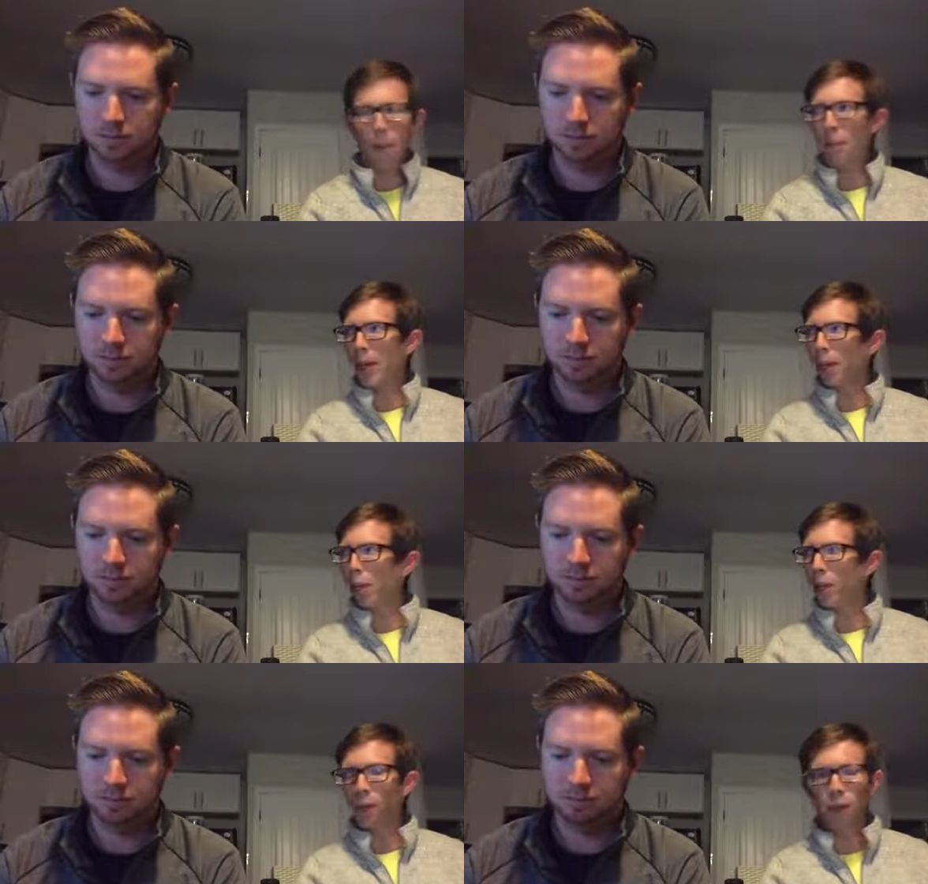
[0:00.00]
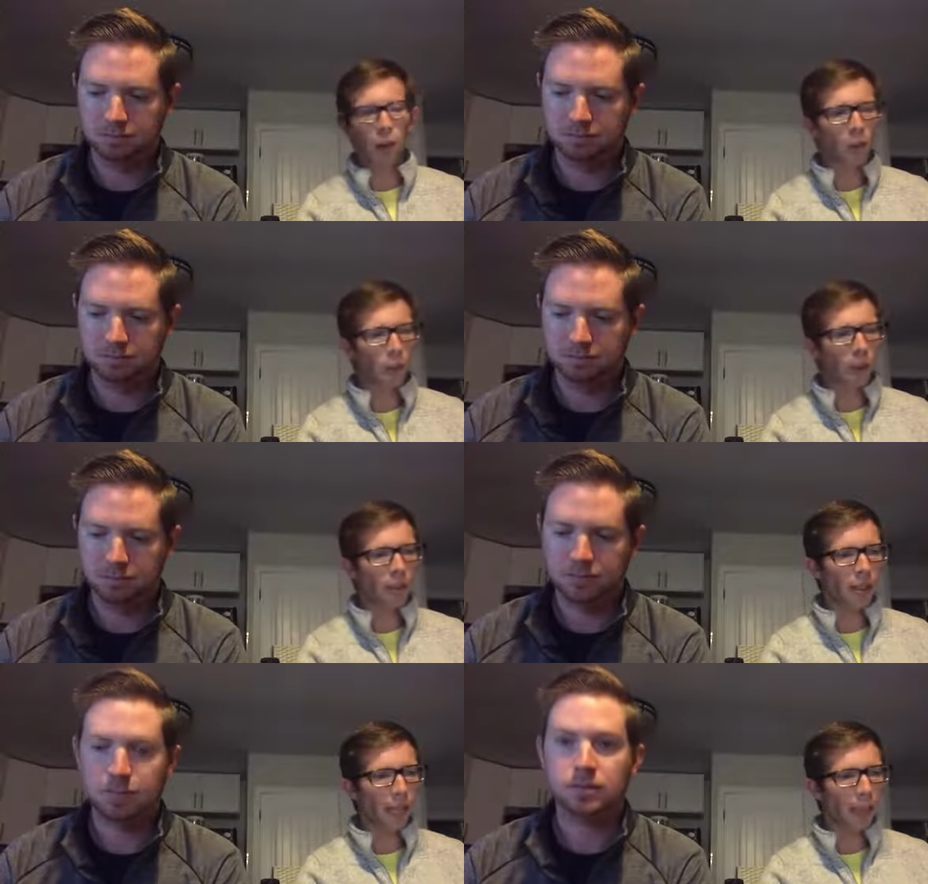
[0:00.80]
Speaker 1: Big win for your
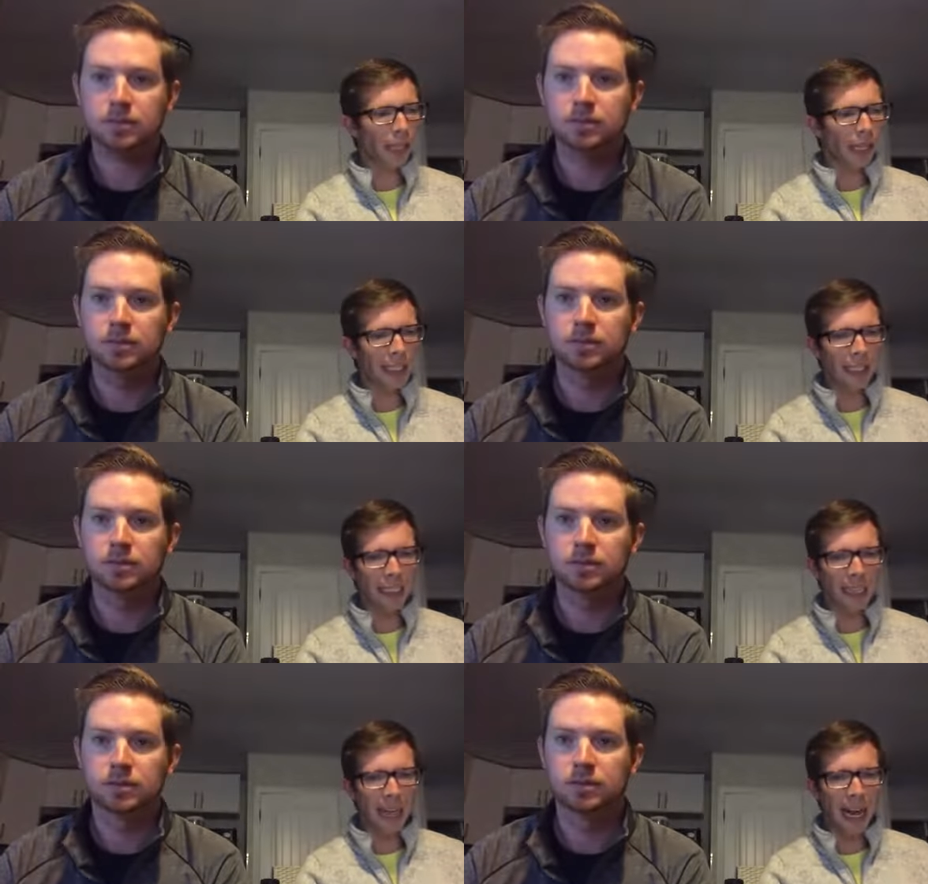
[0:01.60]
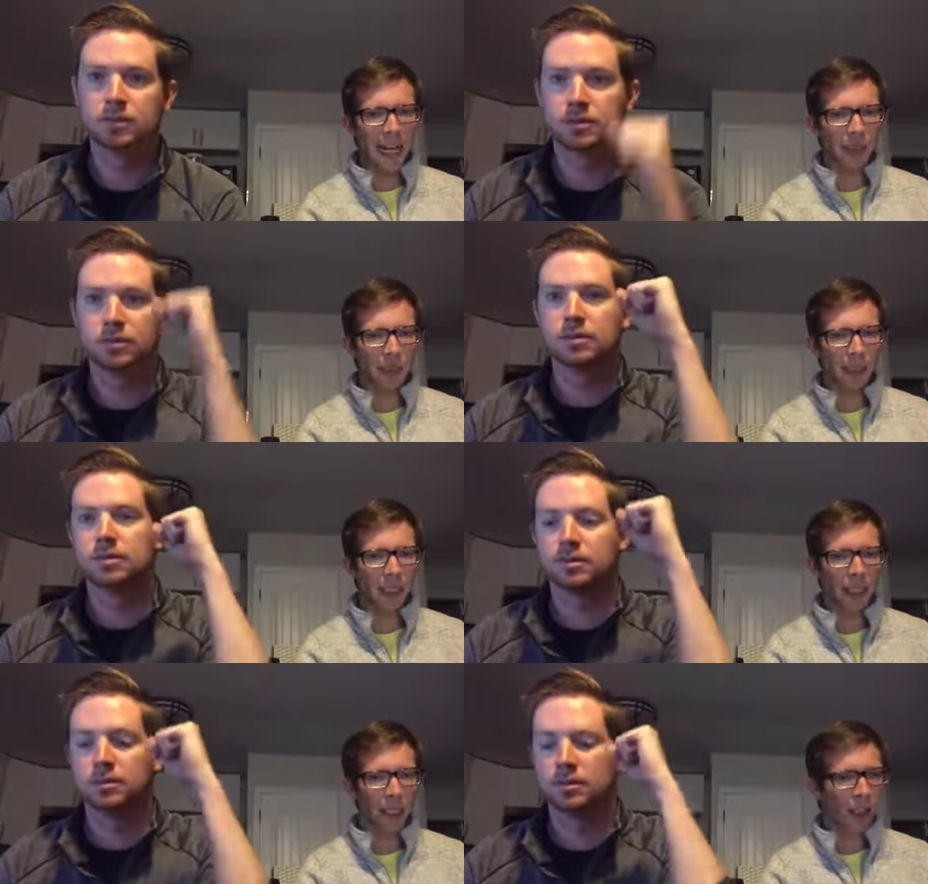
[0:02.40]
boys, PD Academy